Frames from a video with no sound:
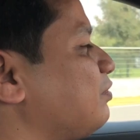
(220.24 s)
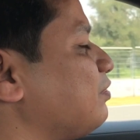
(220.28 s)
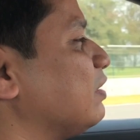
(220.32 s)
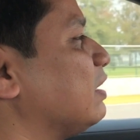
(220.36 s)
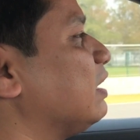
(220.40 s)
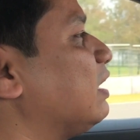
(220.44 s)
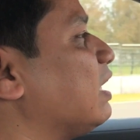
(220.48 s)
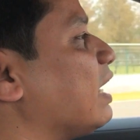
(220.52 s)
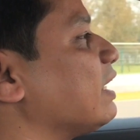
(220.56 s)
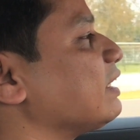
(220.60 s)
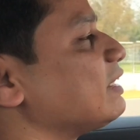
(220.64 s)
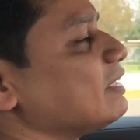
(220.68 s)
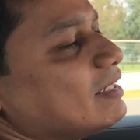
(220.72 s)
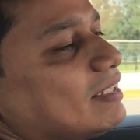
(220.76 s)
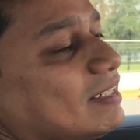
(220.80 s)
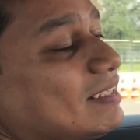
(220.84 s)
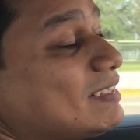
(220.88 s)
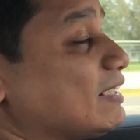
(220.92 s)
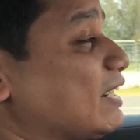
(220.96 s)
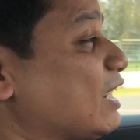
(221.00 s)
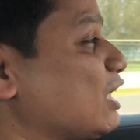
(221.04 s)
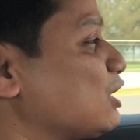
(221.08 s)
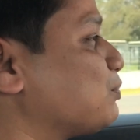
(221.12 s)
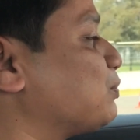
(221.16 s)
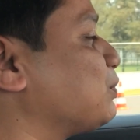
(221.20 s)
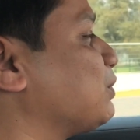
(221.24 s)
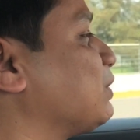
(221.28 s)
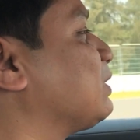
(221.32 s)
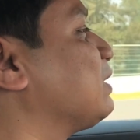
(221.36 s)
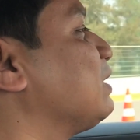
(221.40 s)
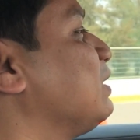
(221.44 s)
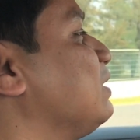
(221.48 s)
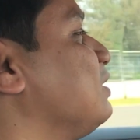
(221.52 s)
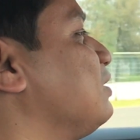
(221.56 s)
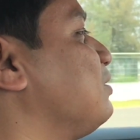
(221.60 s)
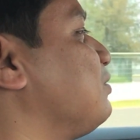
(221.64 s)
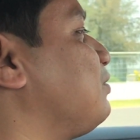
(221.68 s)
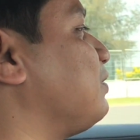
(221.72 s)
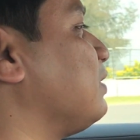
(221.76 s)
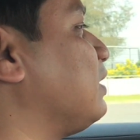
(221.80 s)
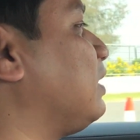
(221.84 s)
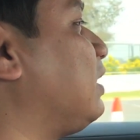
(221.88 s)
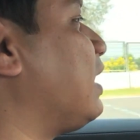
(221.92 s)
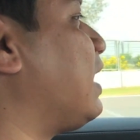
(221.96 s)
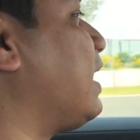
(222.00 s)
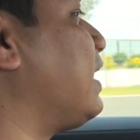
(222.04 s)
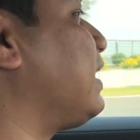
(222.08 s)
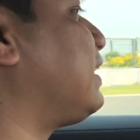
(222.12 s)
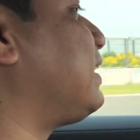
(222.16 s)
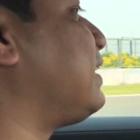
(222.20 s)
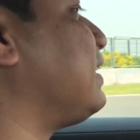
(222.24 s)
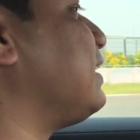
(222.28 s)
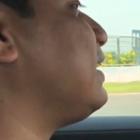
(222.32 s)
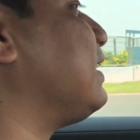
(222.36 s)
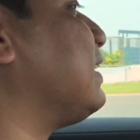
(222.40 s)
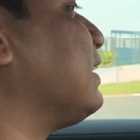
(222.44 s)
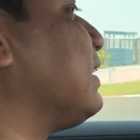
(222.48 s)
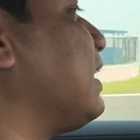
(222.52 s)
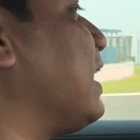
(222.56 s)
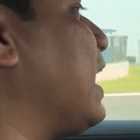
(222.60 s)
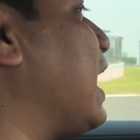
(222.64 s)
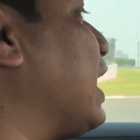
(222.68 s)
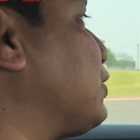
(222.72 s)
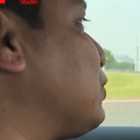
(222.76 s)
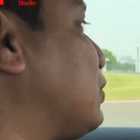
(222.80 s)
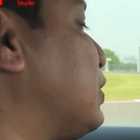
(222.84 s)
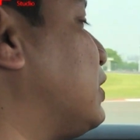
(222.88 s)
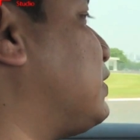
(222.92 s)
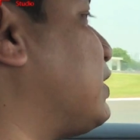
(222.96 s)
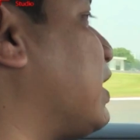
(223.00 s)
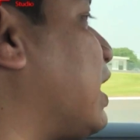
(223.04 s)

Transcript: feel like he is an expert, feel like he can actually